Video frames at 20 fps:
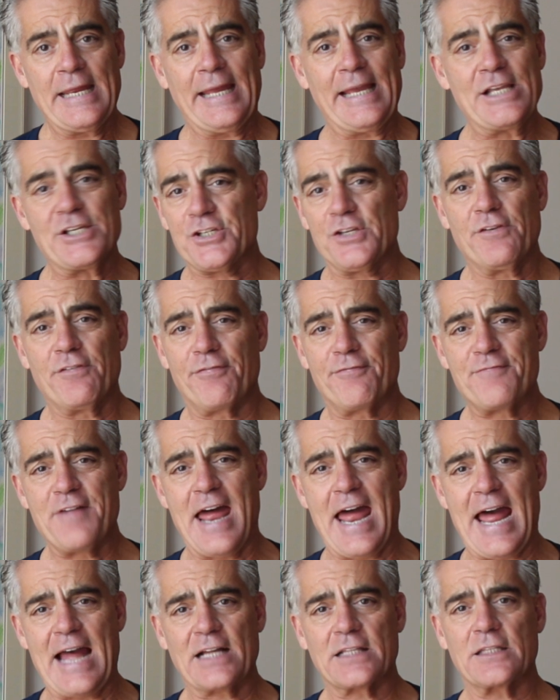is in
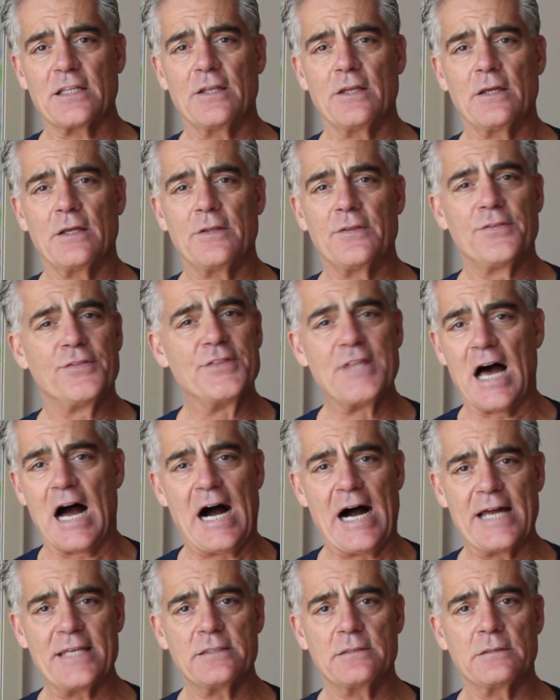fact
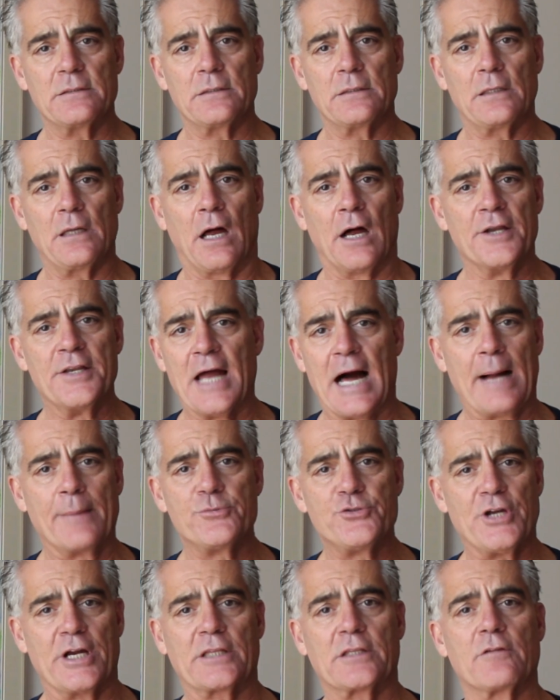not an
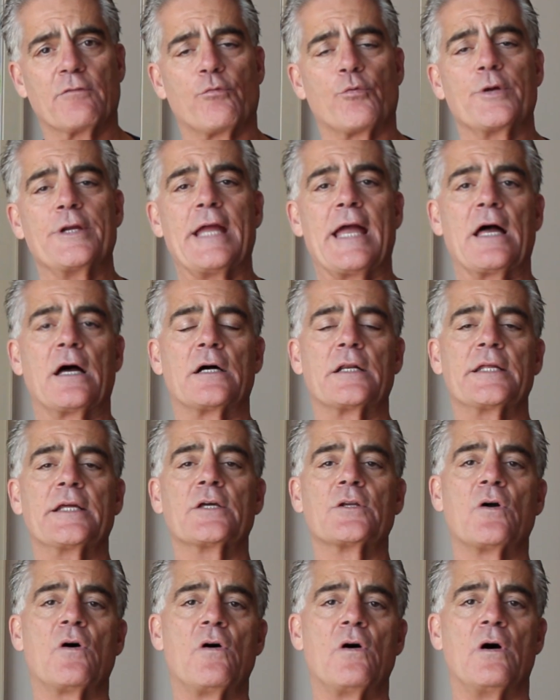objective reality
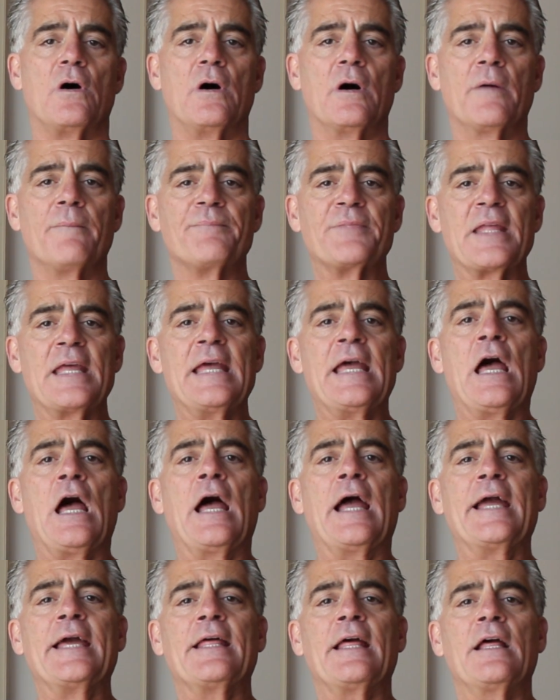at all,
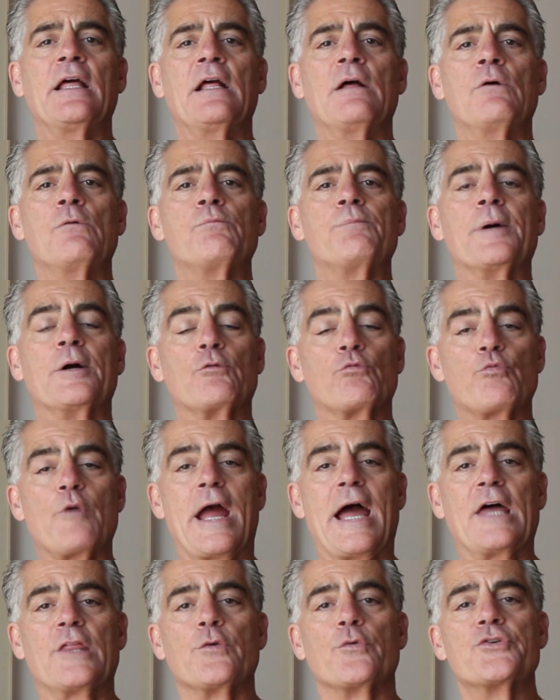it, but
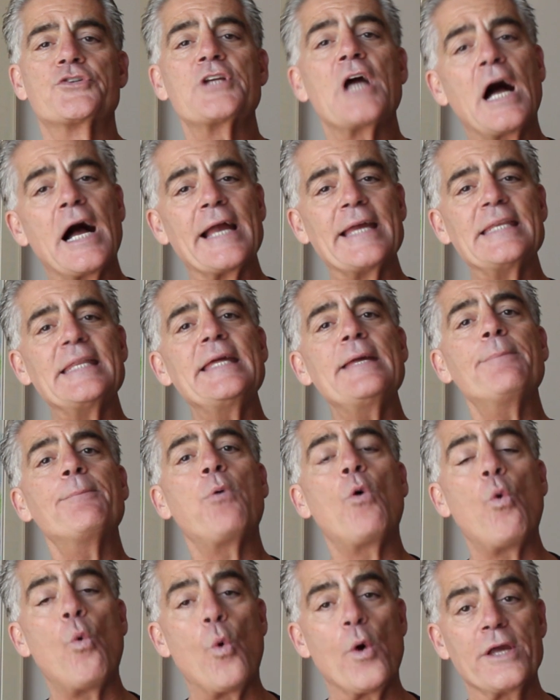rather tiny
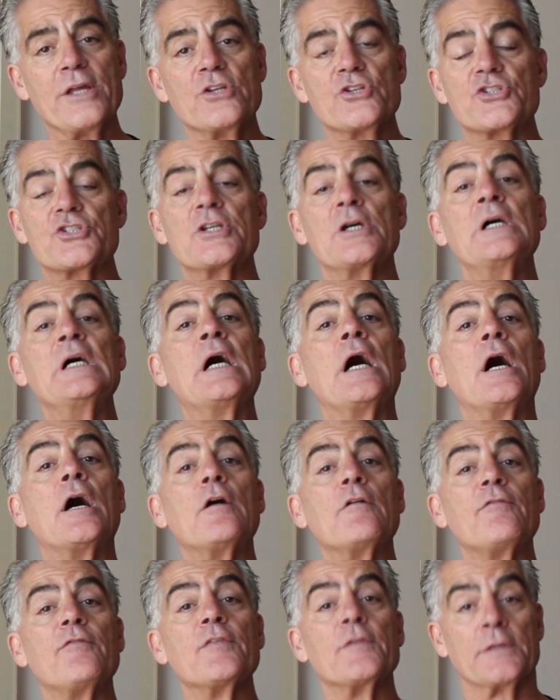points
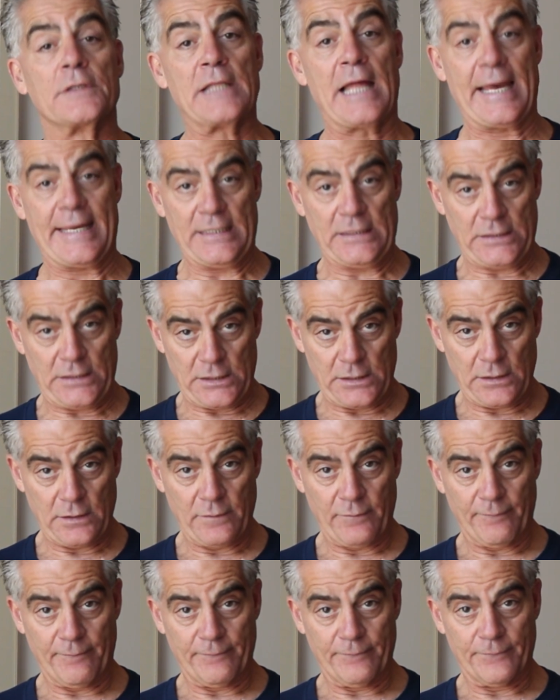of light
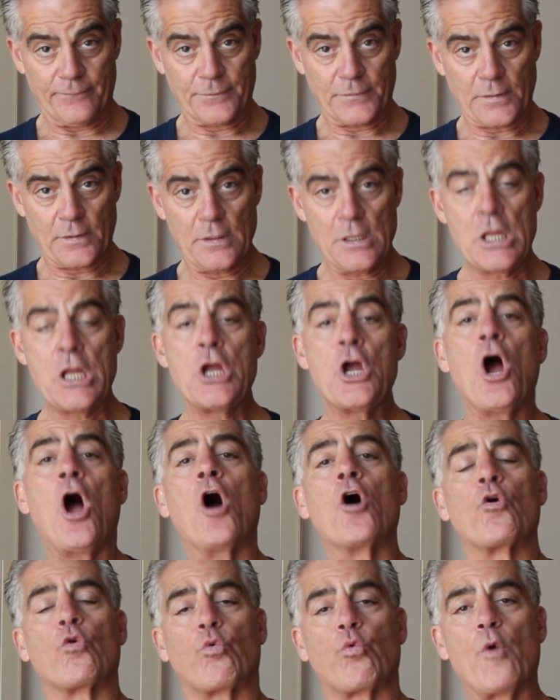
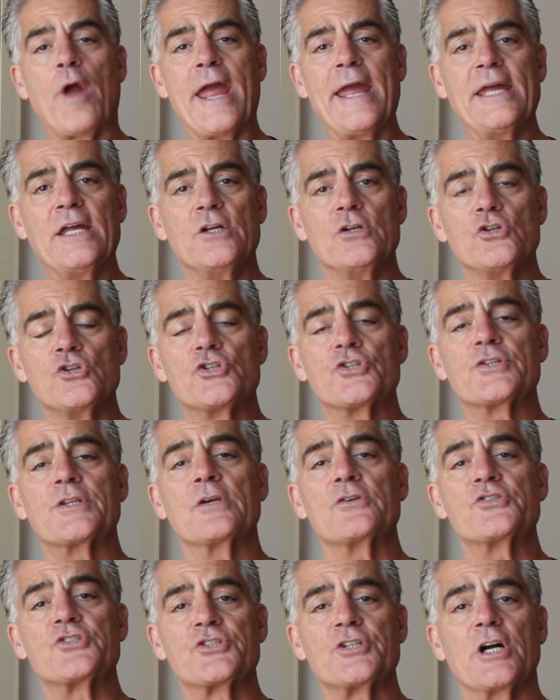
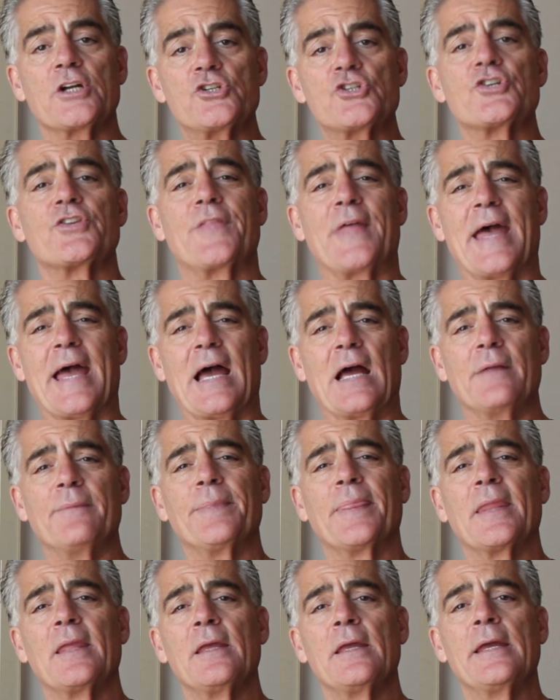arranged such
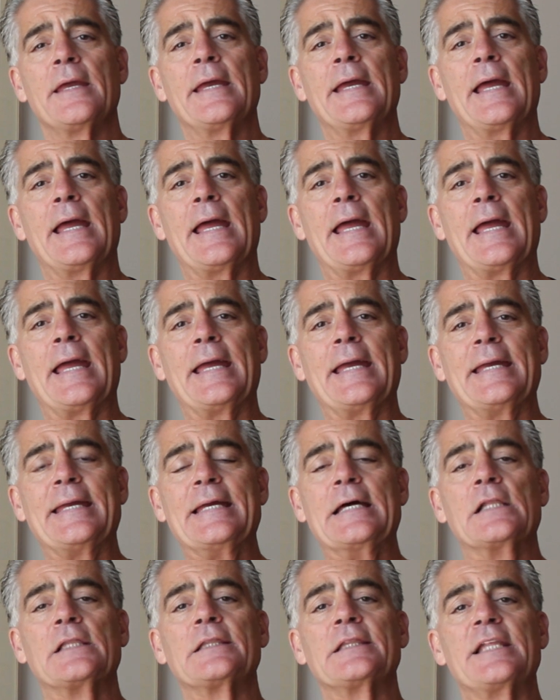that
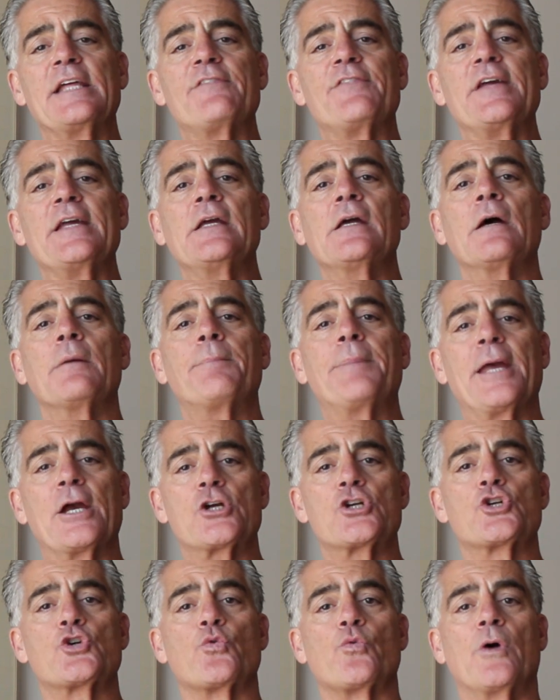a living
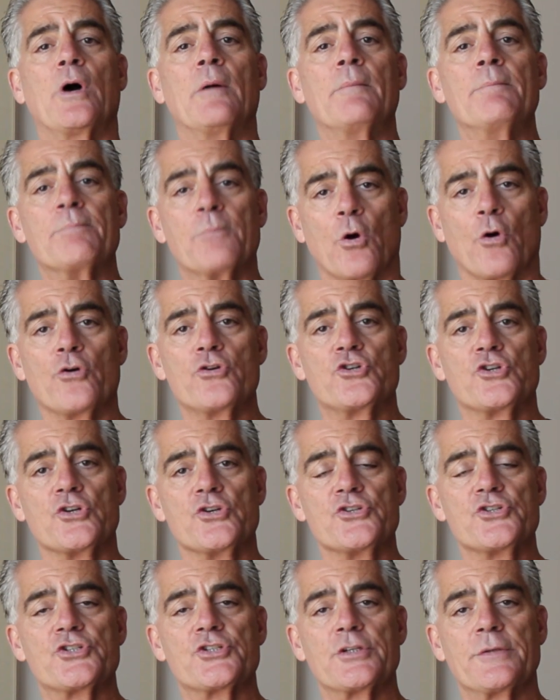picture
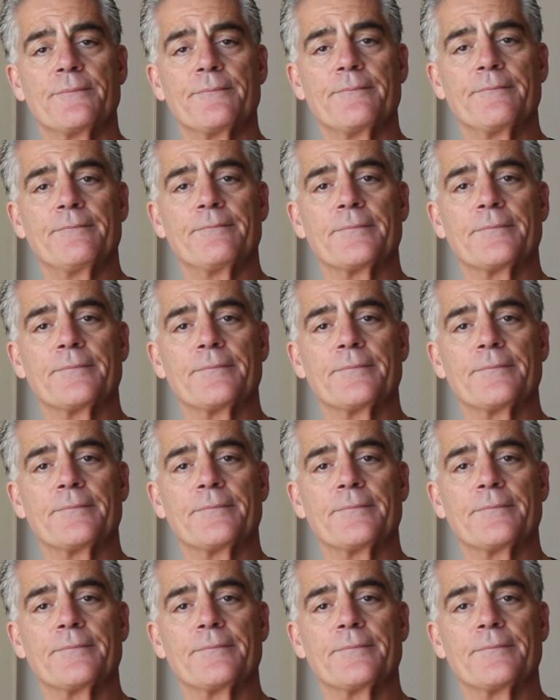emerges.